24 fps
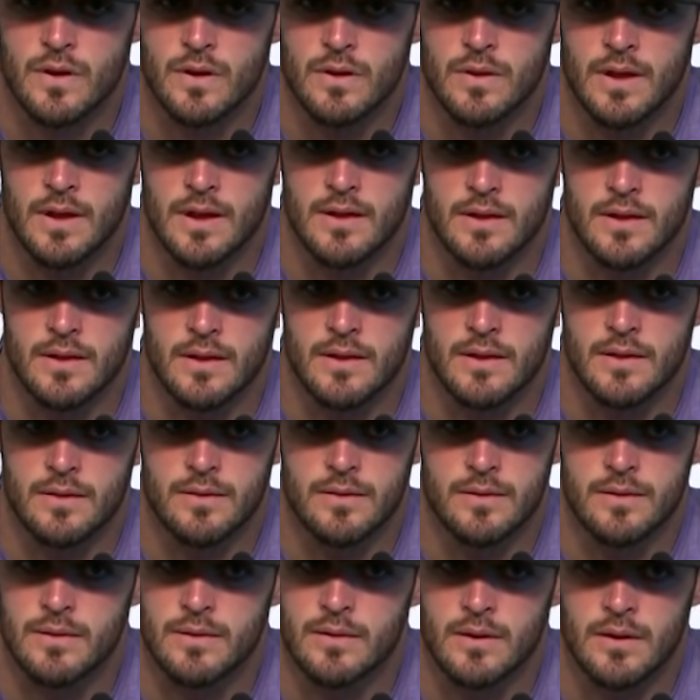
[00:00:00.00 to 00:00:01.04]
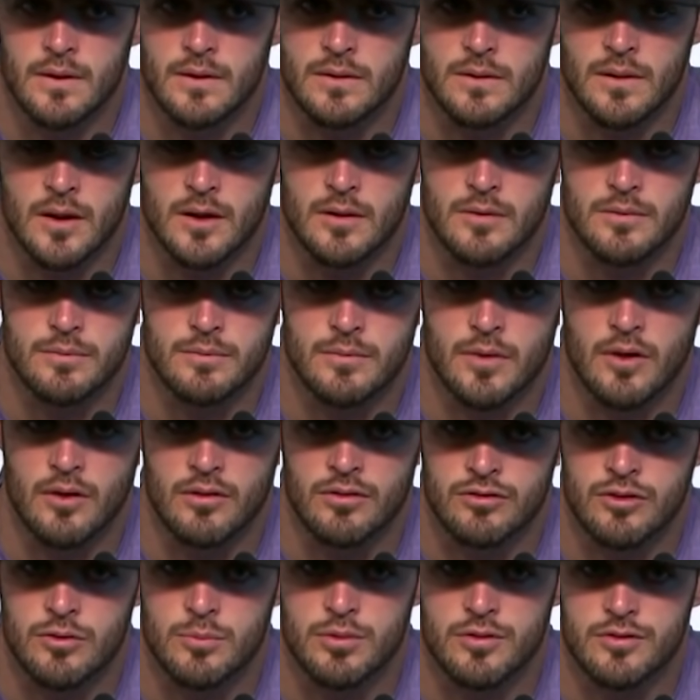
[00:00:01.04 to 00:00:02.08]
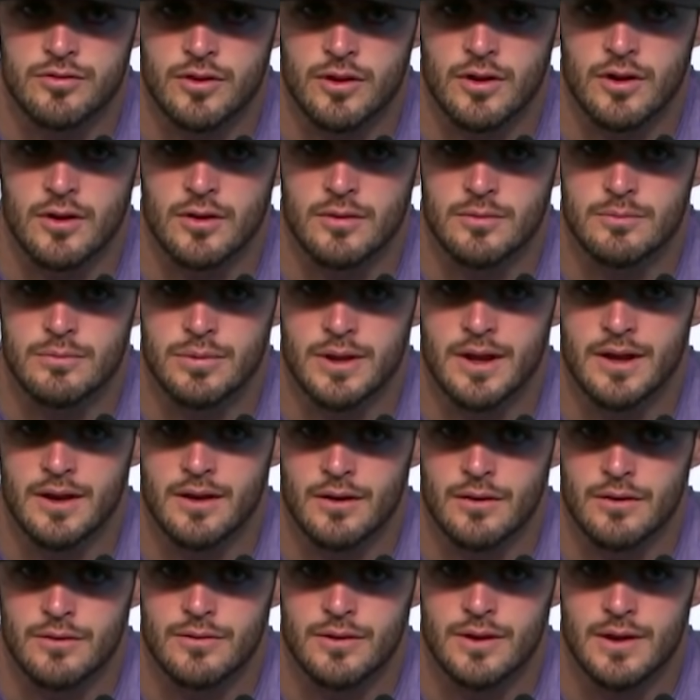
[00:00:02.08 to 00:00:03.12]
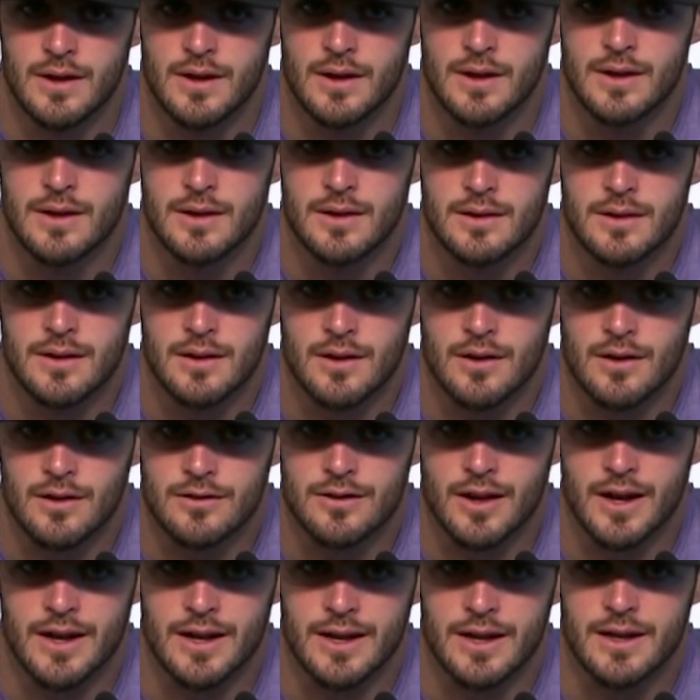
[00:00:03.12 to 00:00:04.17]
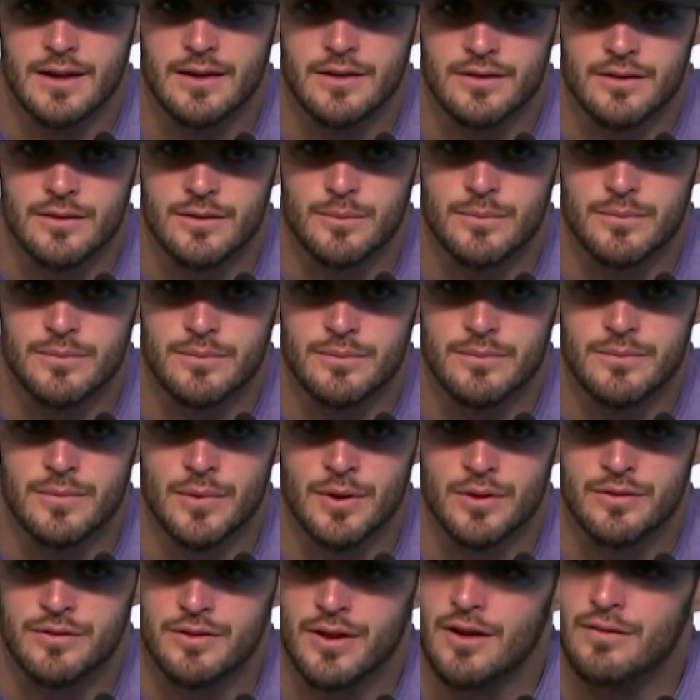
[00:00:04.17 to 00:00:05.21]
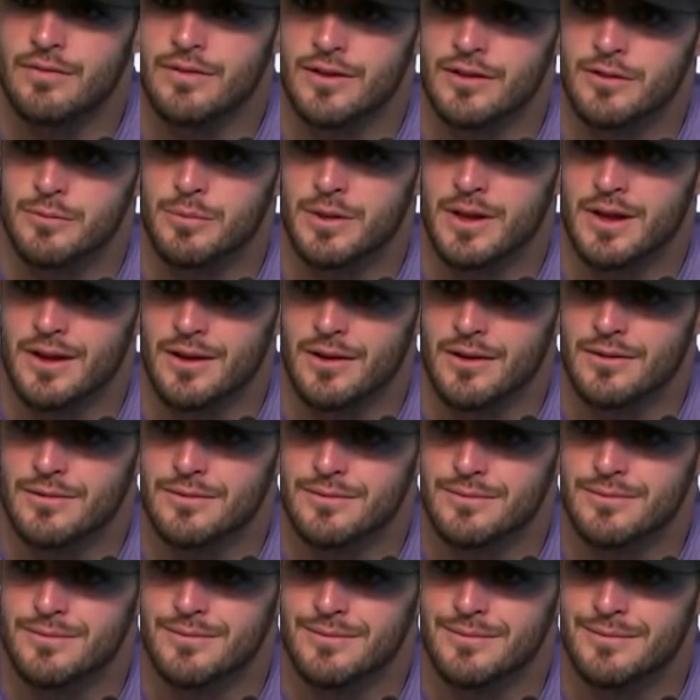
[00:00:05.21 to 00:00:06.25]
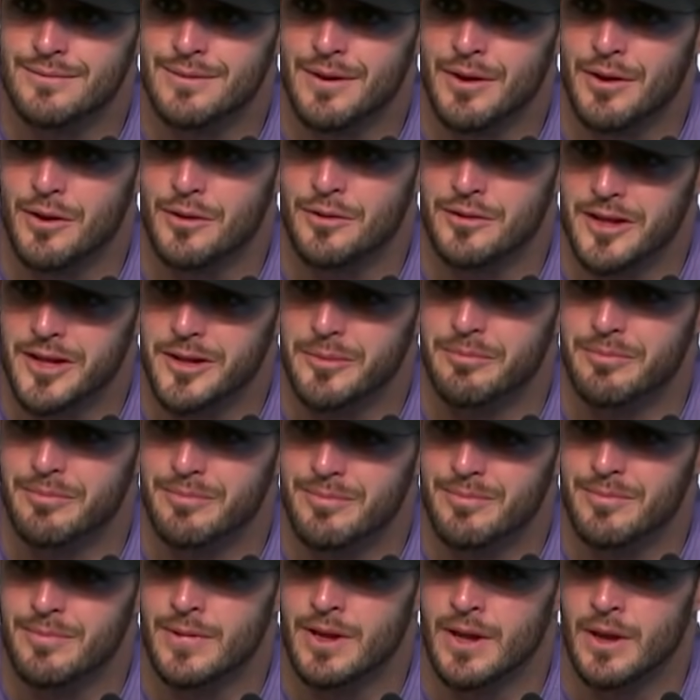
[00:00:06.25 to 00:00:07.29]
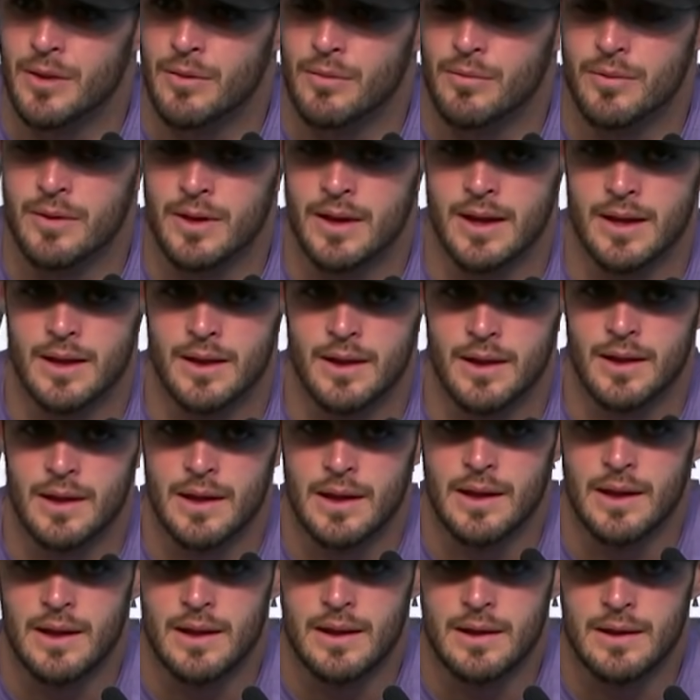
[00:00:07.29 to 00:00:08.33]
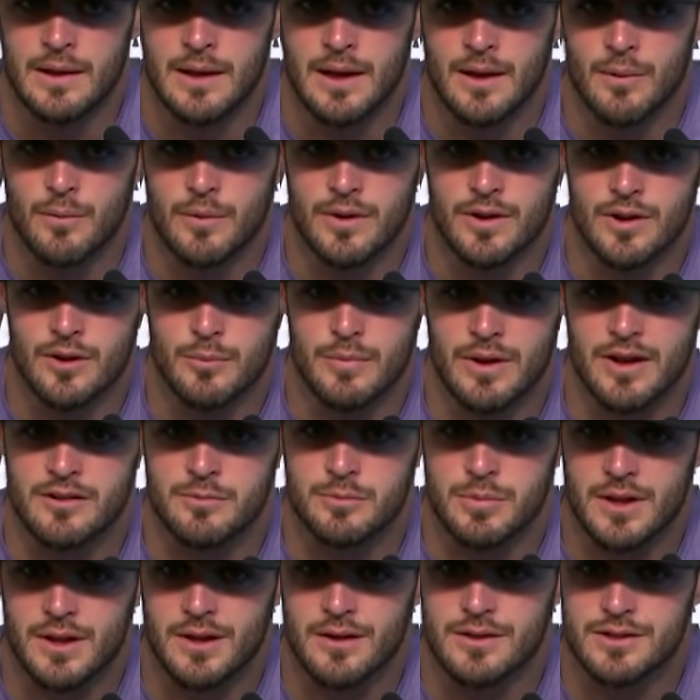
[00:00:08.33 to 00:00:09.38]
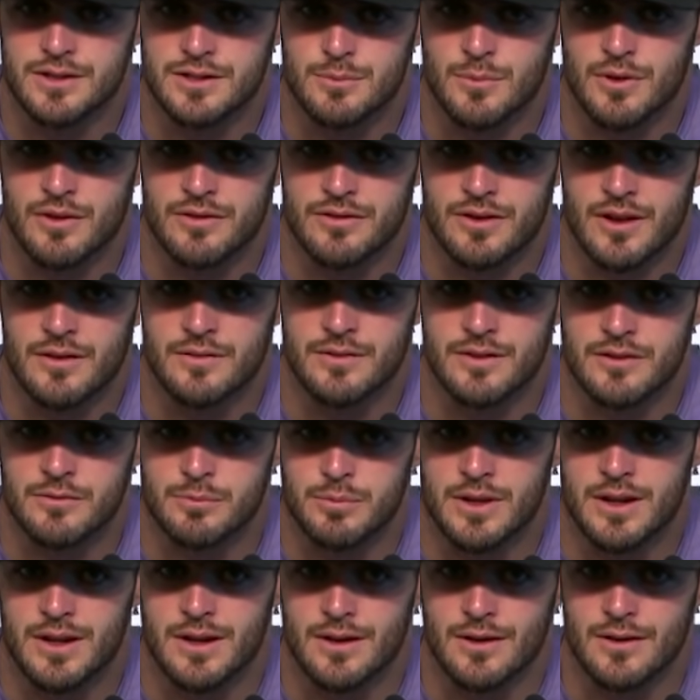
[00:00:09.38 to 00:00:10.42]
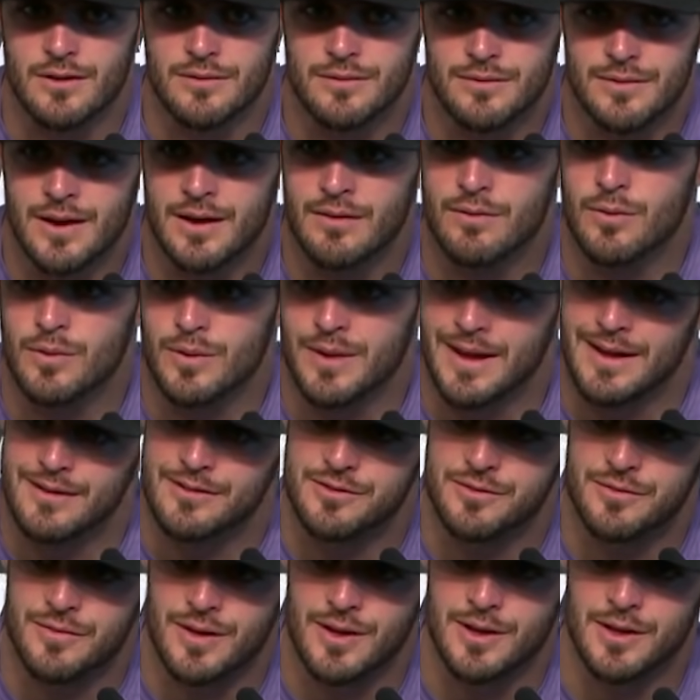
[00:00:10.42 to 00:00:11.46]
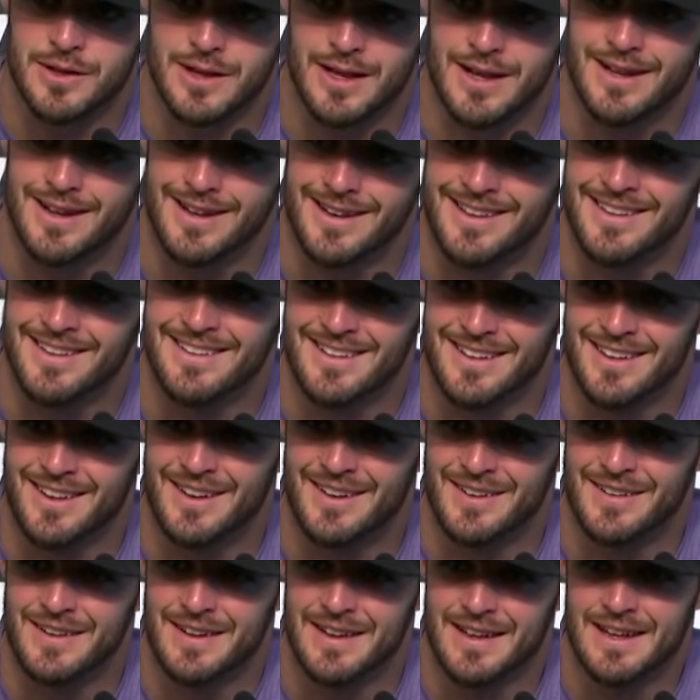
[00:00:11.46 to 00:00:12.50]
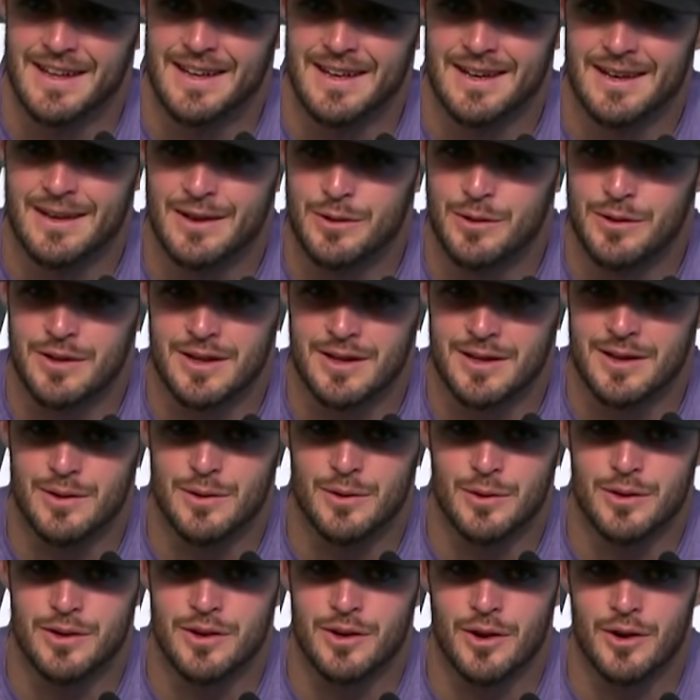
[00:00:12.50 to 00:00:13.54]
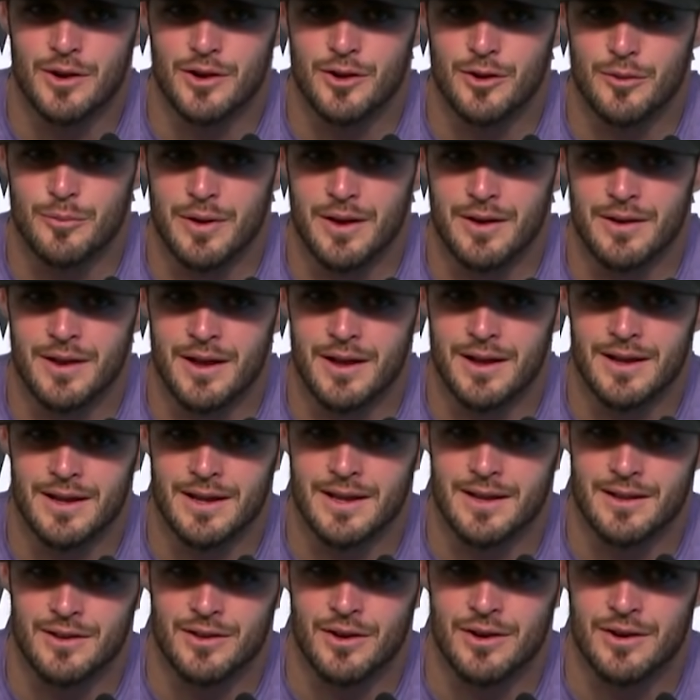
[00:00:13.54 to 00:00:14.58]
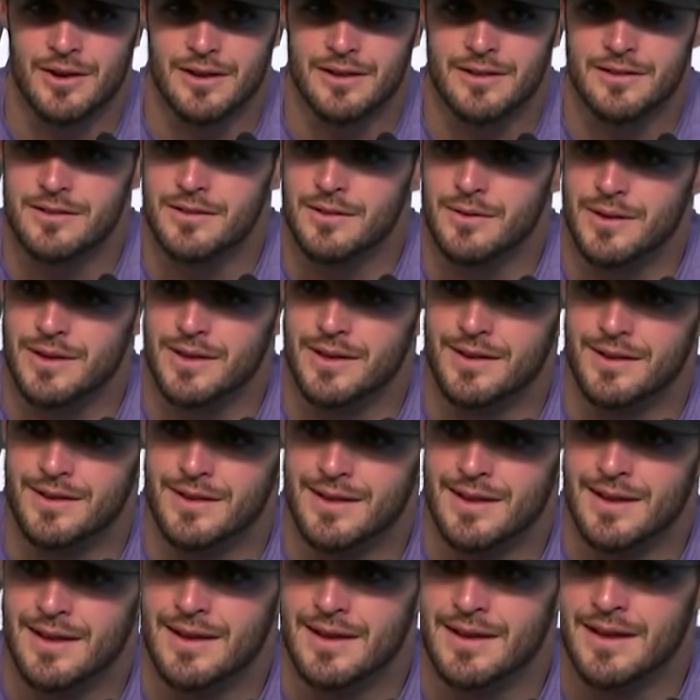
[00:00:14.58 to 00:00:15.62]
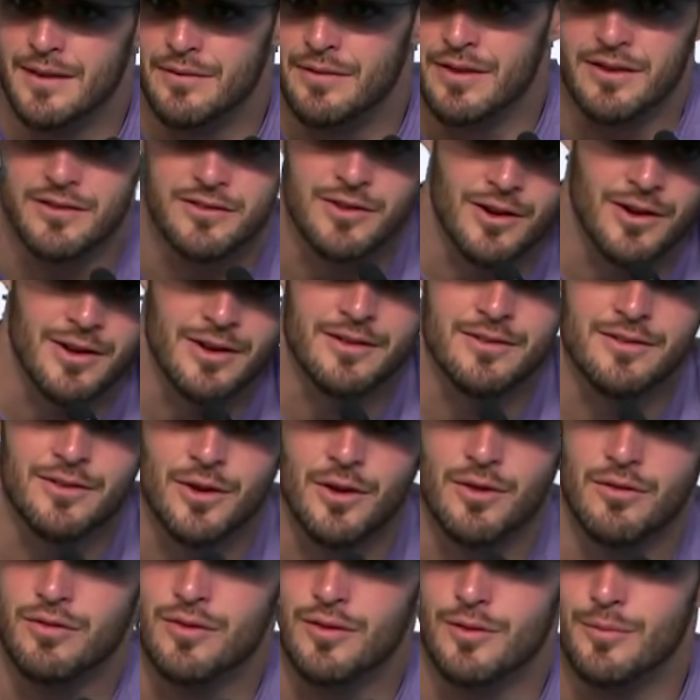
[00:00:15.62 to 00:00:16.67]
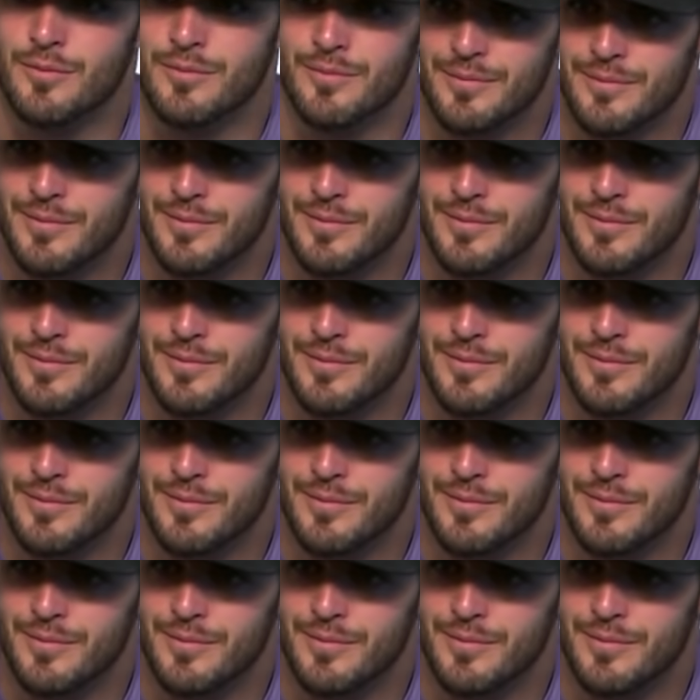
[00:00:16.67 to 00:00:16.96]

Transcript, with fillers: that, that our, our, our superstar player and our tight end is the most selfless player on our team, you know. And and when your best player is your most selfless player, everyone has to fall in line, you know. Who can who can argue about not getting targets and if his targets go from